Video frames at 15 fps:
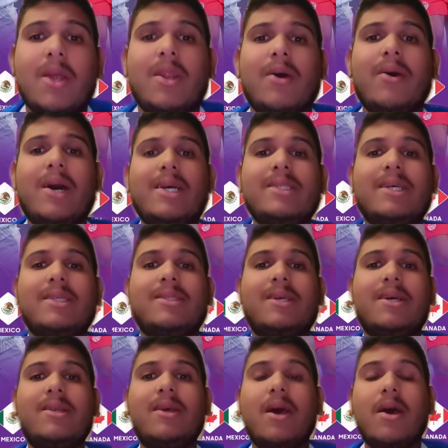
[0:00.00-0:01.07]
Now, as I
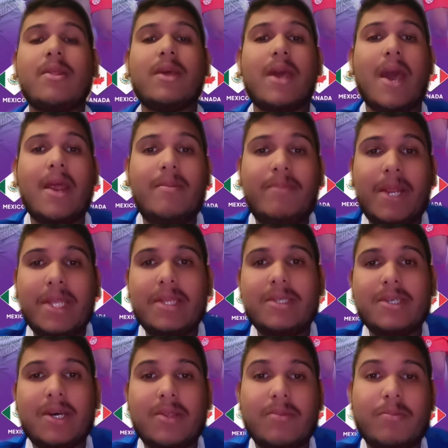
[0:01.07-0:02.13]
said, they had played each
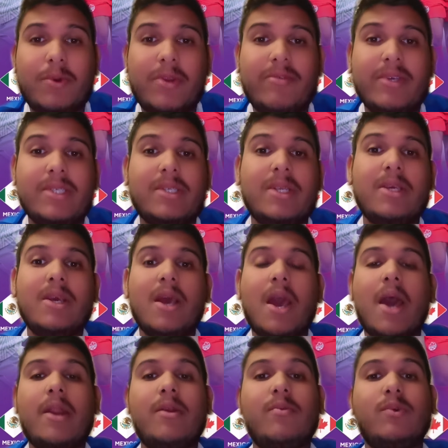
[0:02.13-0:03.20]
other previously,
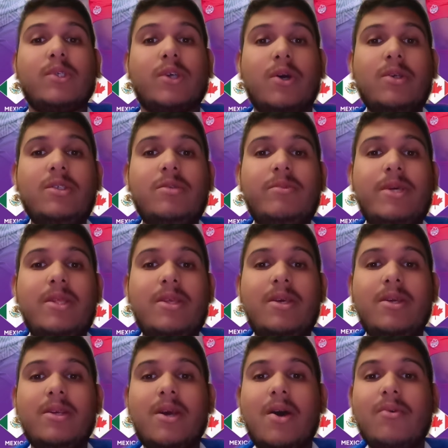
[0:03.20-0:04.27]
and it was going to be the
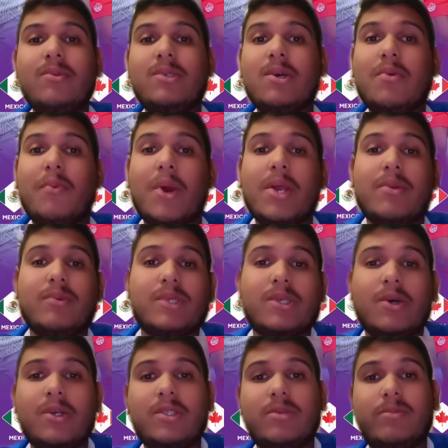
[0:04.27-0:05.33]
encounter where it was
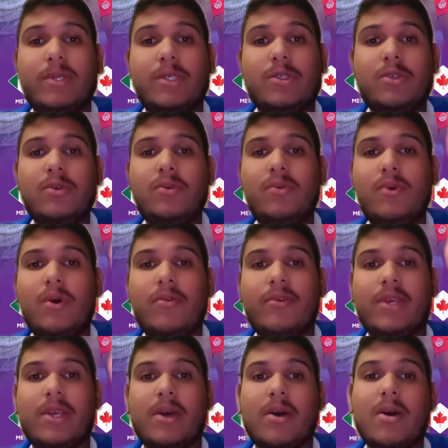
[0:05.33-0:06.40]
going to be Chukwu over
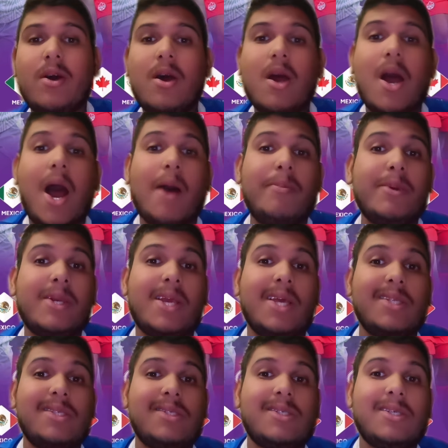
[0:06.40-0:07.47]
here up
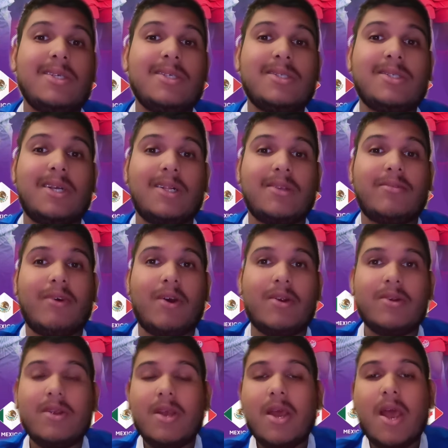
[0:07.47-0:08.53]
against Saldivar.
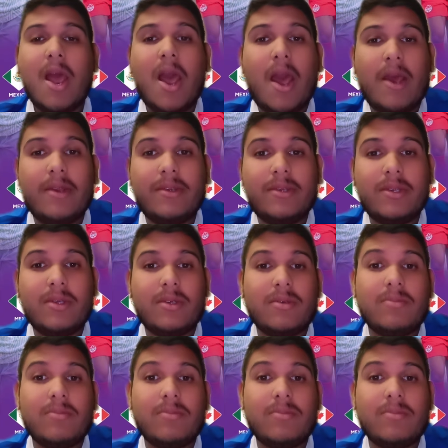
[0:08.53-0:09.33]
And